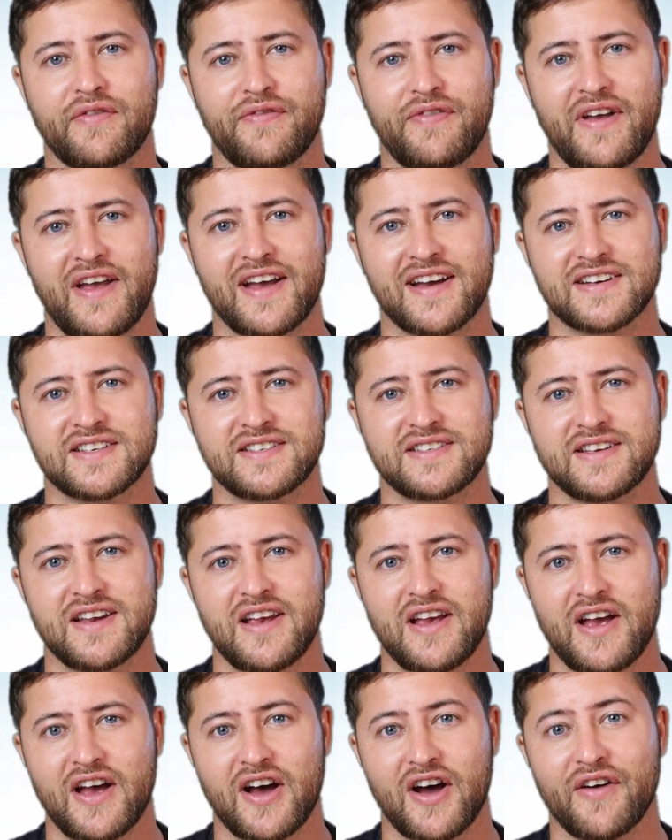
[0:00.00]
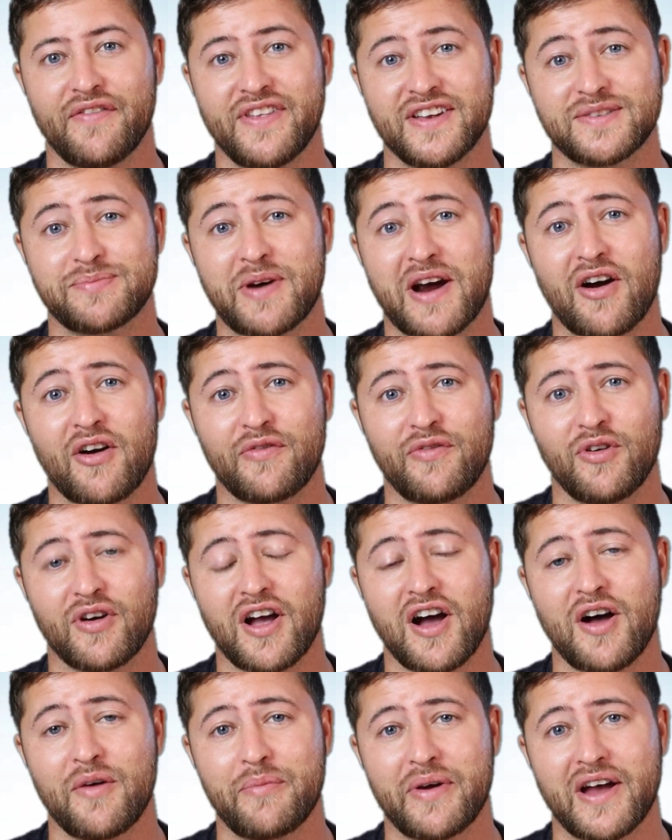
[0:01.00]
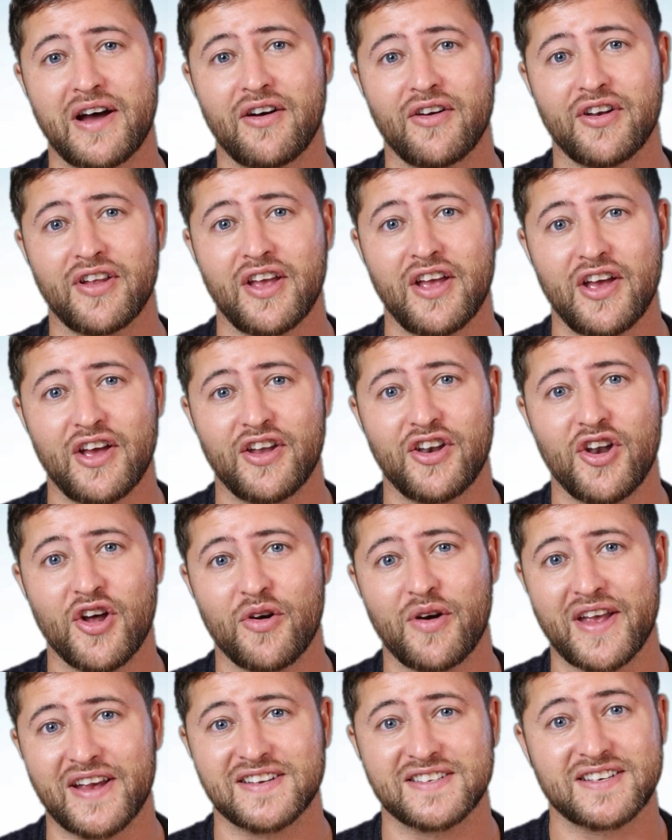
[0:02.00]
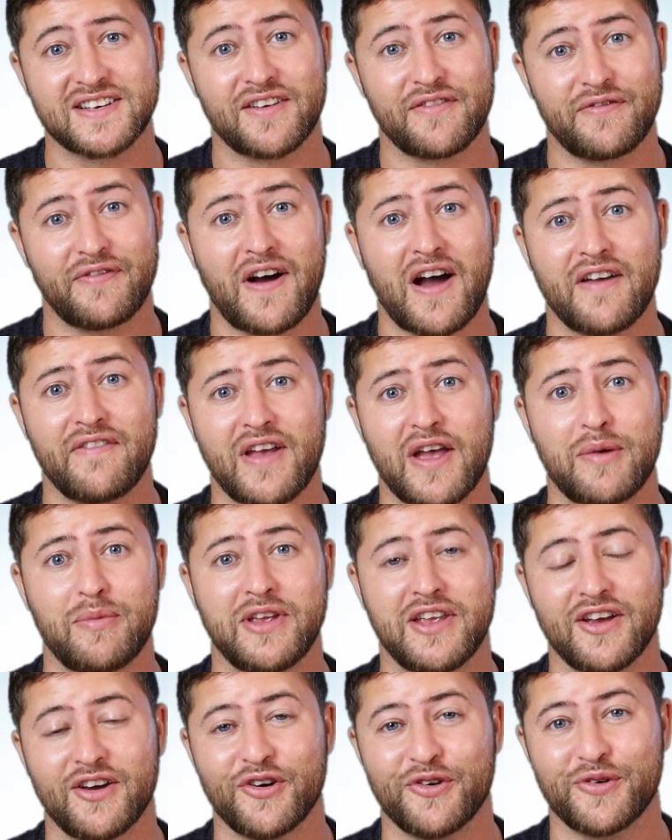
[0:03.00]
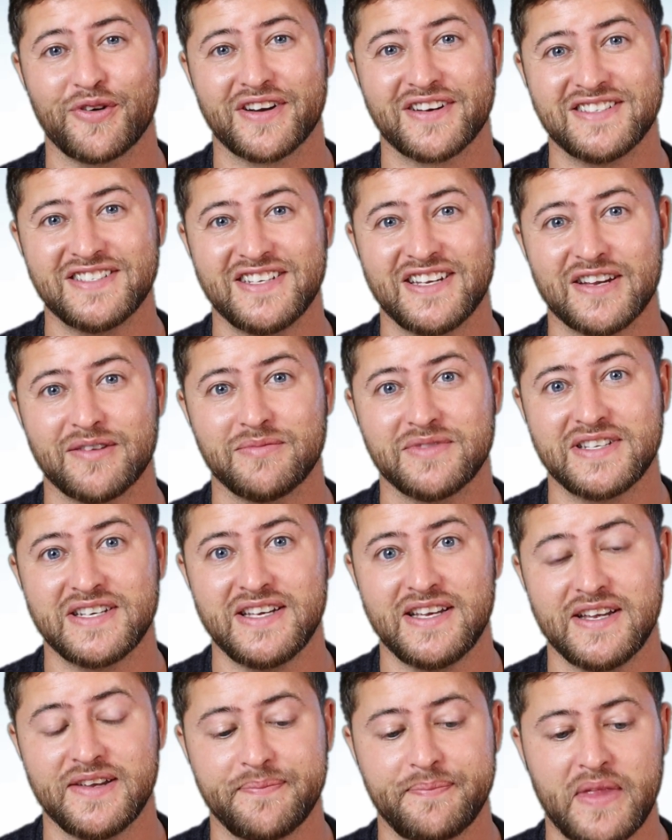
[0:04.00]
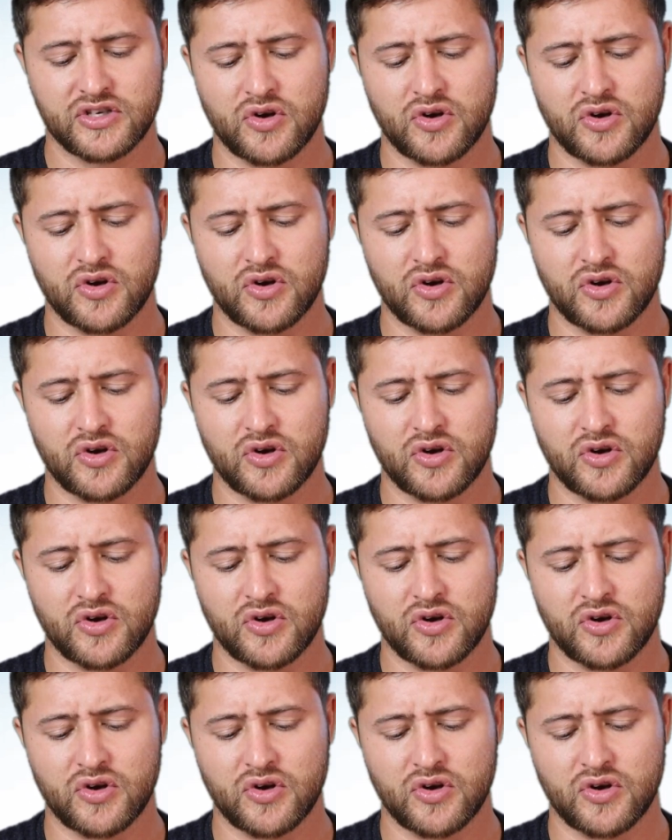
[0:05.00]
effects of this powerful compound known as 5-MeO-DMT.